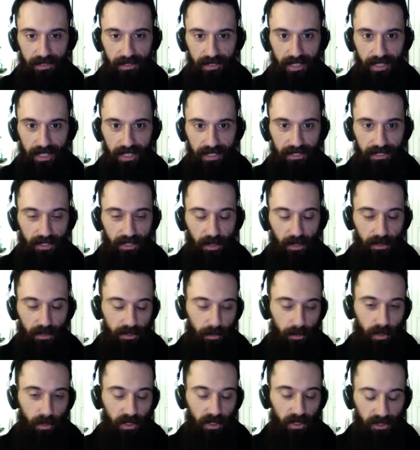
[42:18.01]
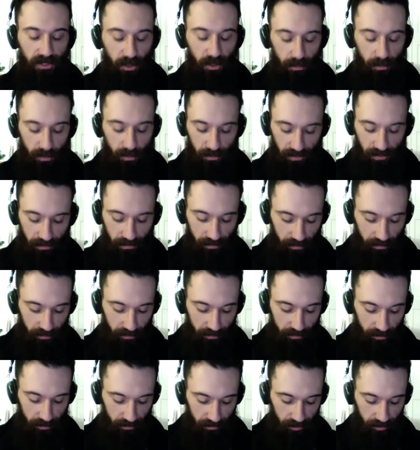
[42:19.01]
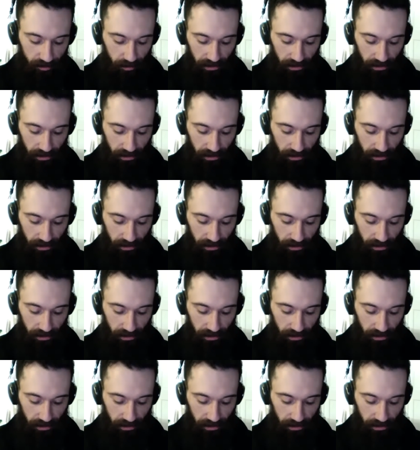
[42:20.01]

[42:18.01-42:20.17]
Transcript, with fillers: And so it spoils the whole movie if you speak